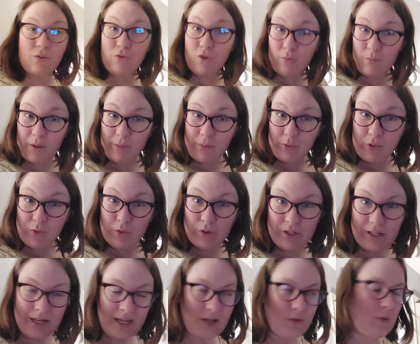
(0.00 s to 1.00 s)
got my board
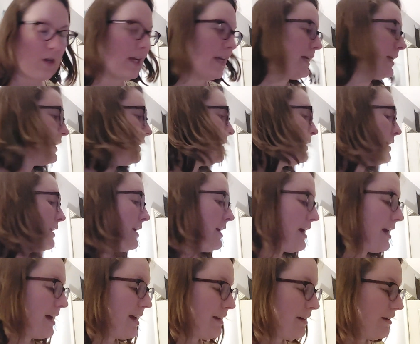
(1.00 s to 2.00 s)
anyway,
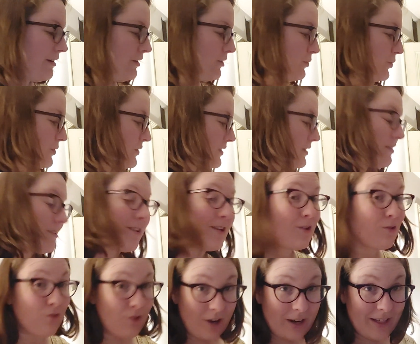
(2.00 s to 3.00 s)
and I will start
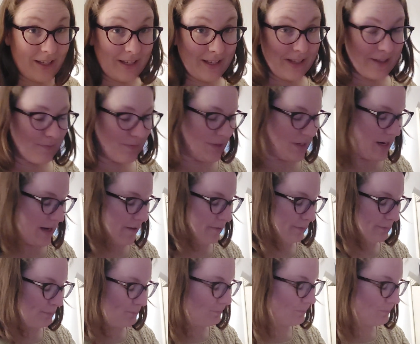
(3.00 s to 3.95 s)
writing them down.